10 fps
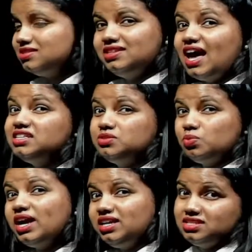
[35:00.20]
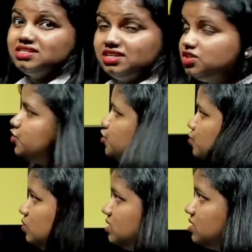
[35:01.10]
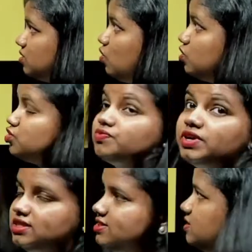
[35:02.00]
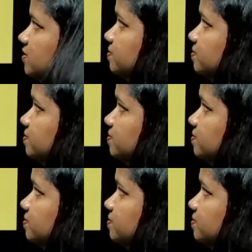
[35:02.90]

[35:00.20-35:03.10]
that's why it is an issue, it's a cause of concern.